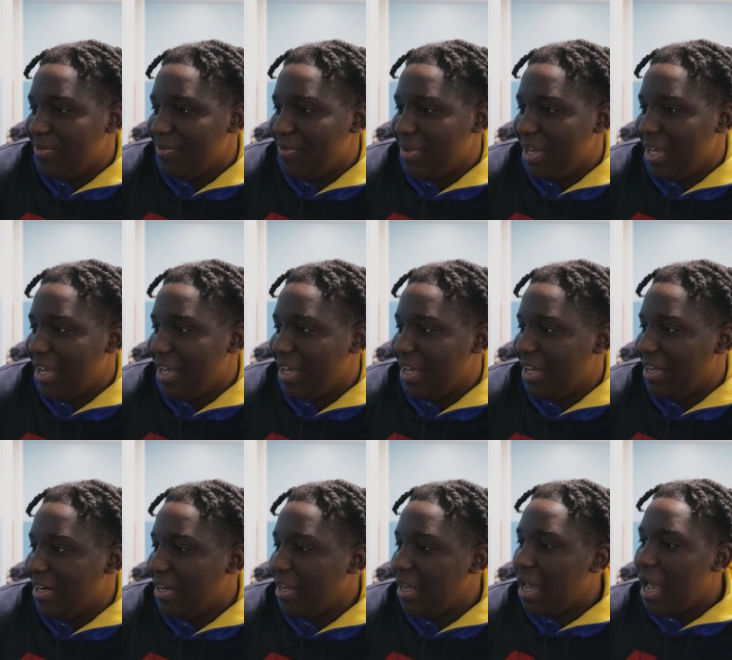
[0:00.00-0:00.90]

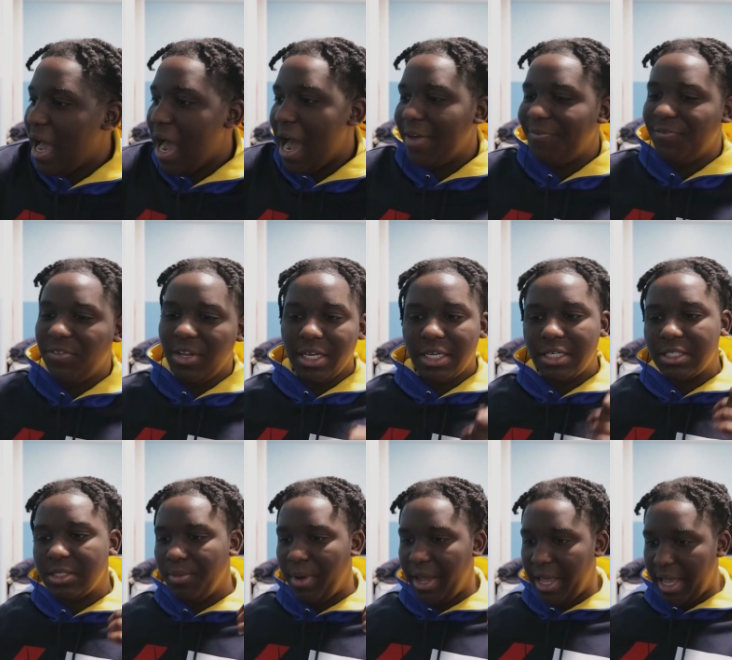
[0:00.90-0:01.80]
Man, I feel like
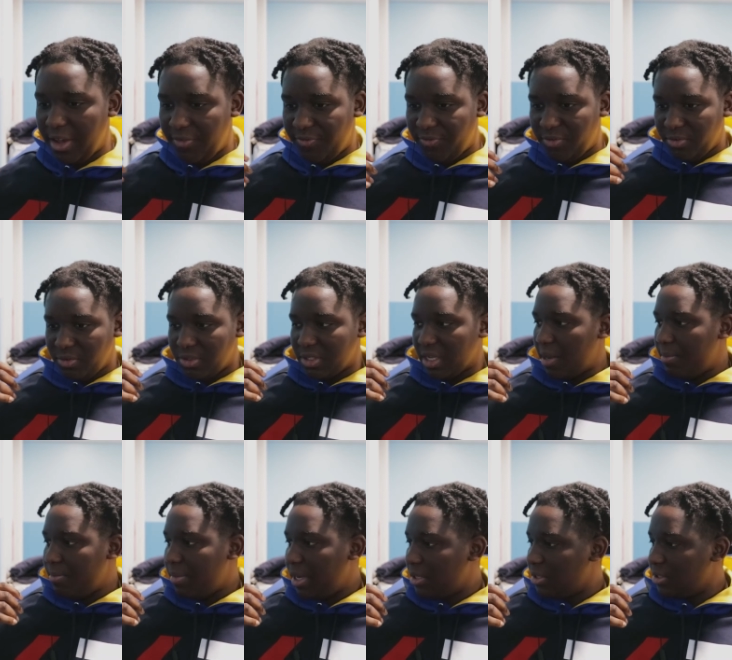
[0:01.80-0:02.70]
it's my headphones. I
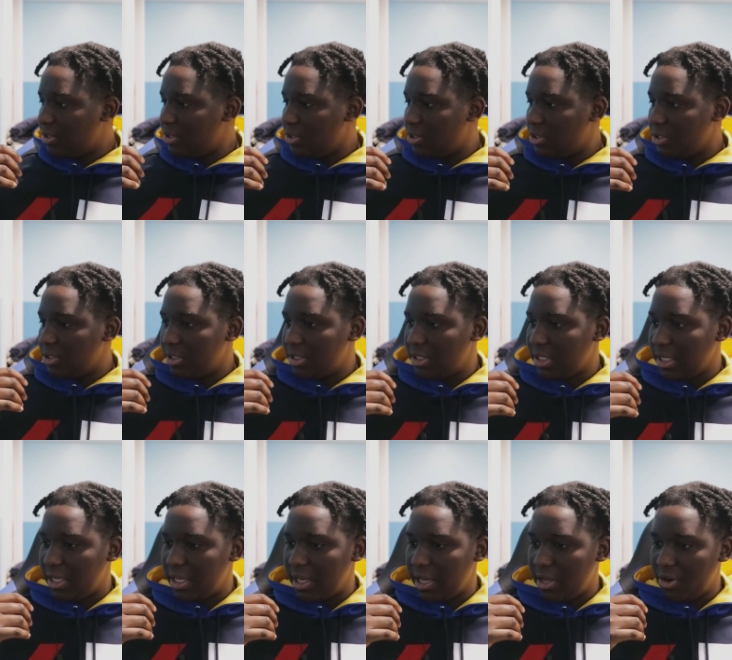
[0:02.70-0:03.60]
might listen to this
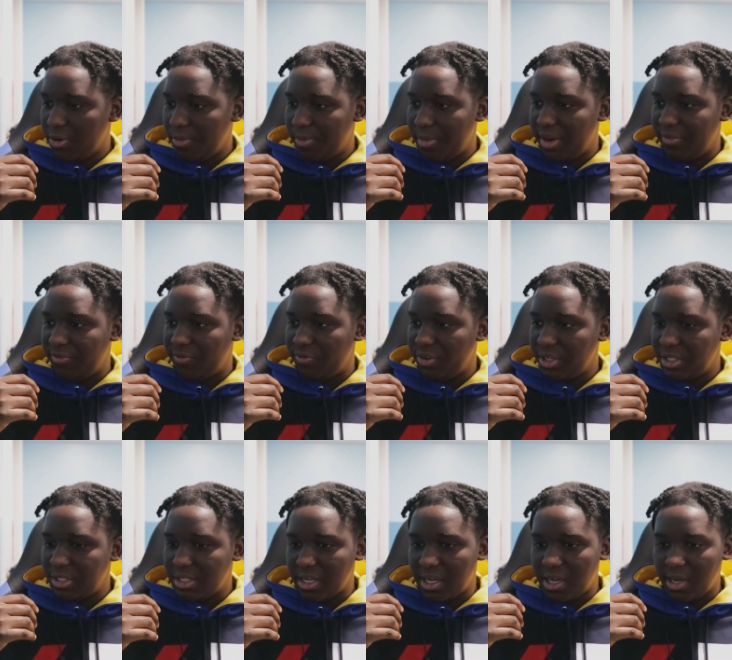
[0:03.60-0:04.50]
again on my free
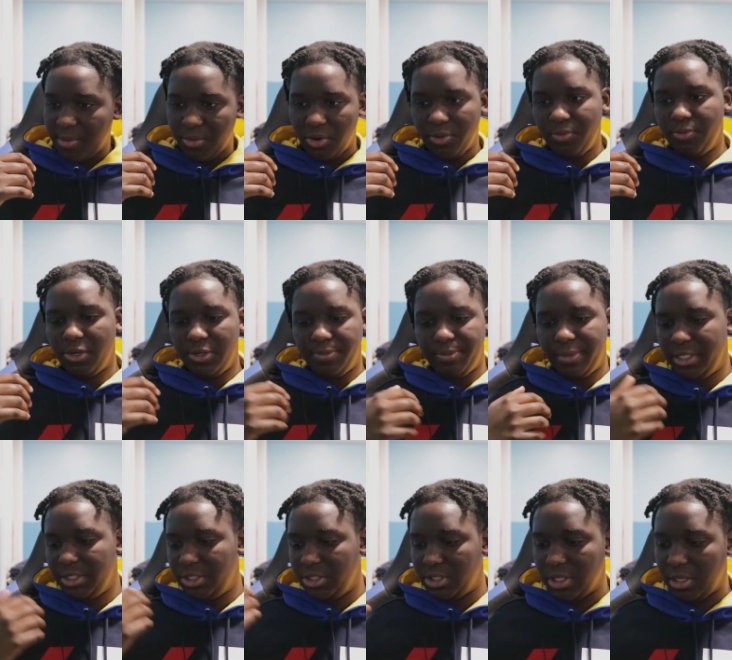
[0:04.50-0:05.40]
time, or I
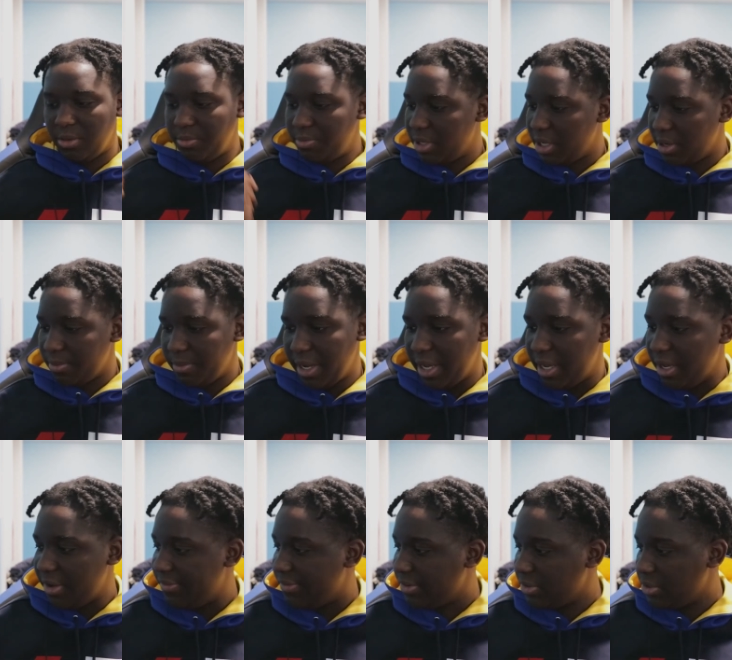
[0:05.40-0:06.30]
might just unplug my
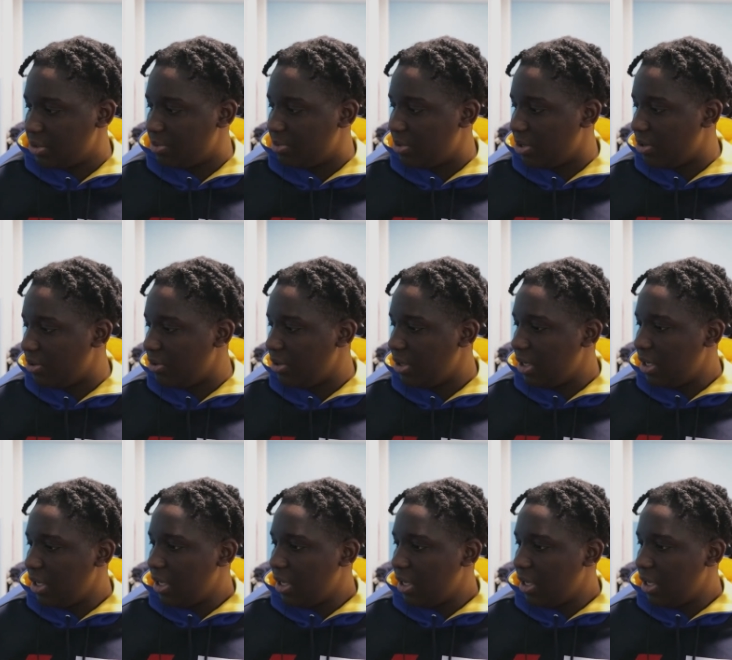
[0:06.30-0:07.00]
headphones, bro.